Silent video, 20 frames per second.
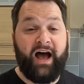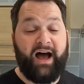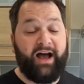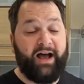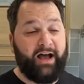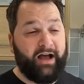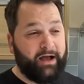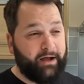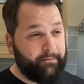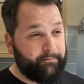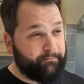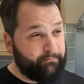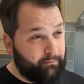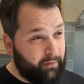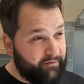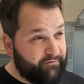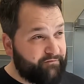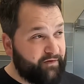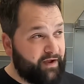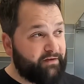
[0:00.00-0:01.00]

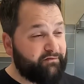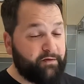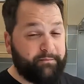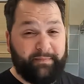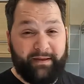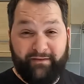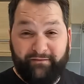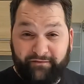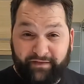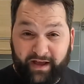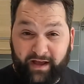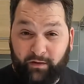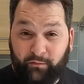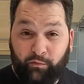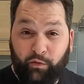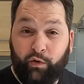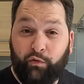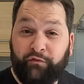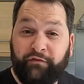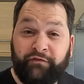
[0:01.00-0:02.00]
My favourite being Vienna
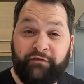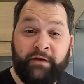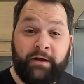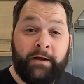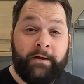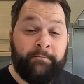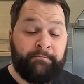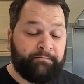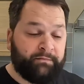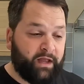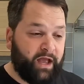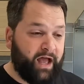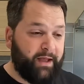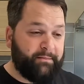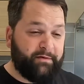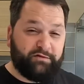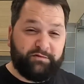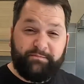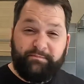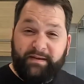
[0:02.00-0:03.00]
Wolf.
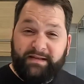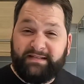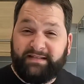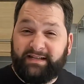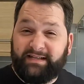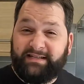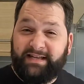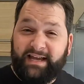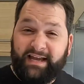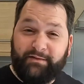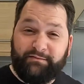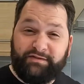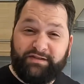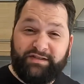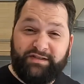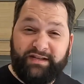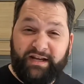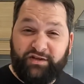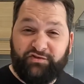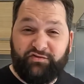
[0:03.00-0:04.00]
It was biscuity, it was
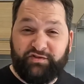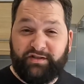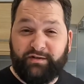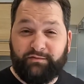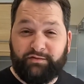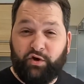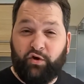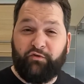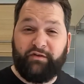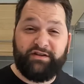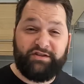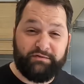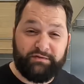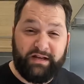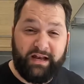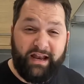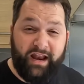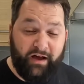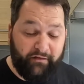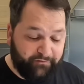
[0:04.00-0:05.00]
citrus, it was orange, it
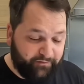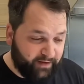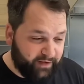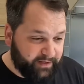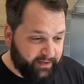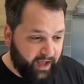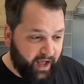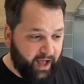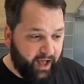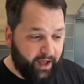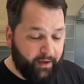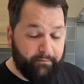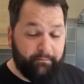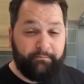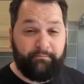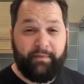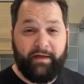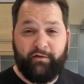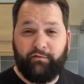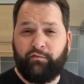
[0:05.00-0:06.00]
was lovely.
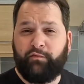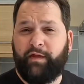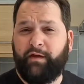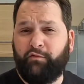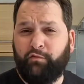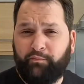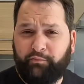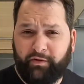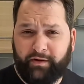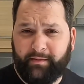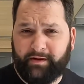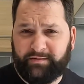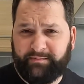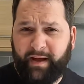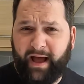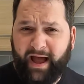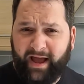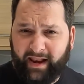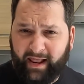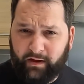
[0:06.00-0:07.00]
They're all pretty much
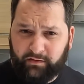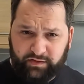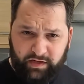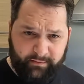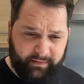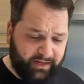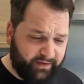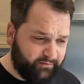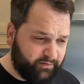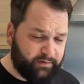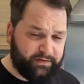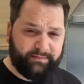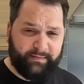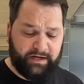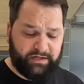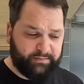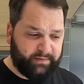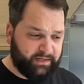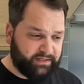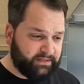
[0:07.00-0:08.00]
pale ales, I believe, the
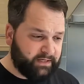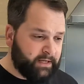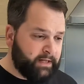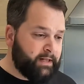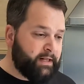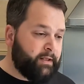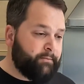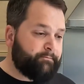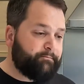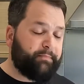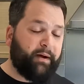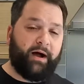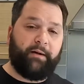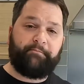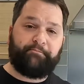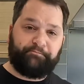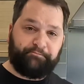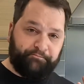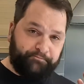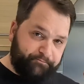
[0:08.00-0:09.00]
smash beers.
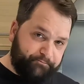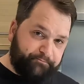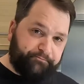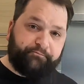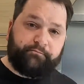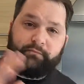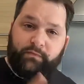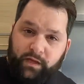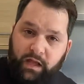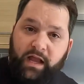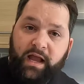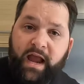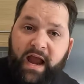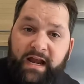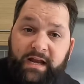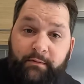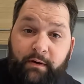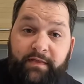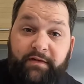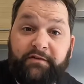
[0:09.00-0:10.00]
But
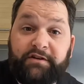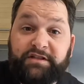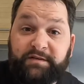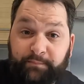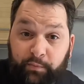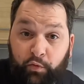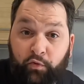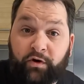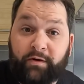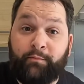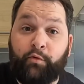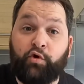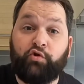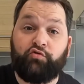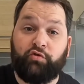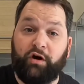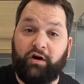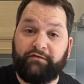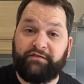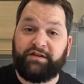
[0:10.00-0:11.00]
anyway, they're exploring a more
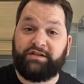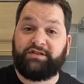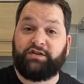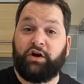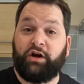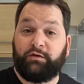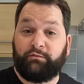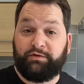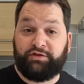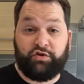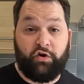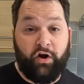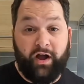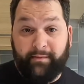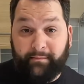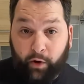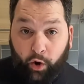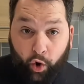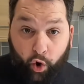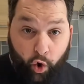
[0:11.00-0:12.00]
craftier side, which
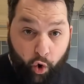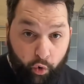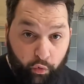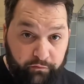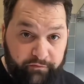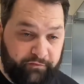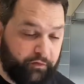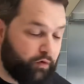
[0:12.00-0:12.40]
I am all